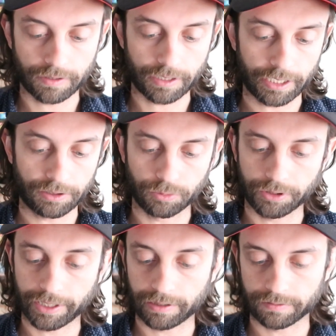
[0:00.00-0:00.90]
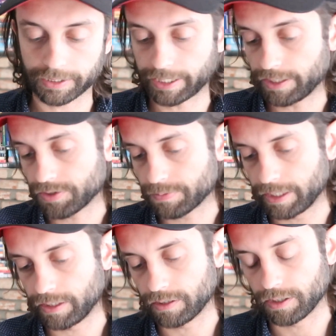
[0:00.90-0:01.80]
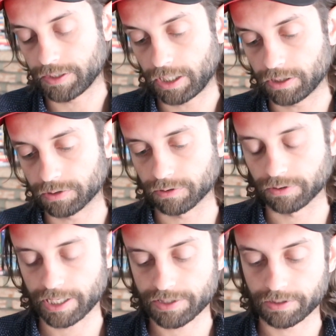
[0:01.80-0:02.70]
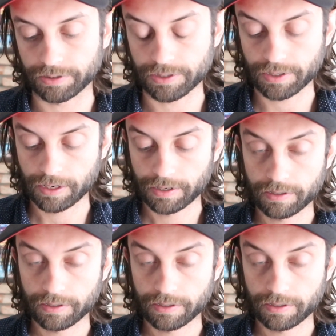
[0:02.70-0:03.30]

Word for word: I would have, again, spent a dollar or less on this.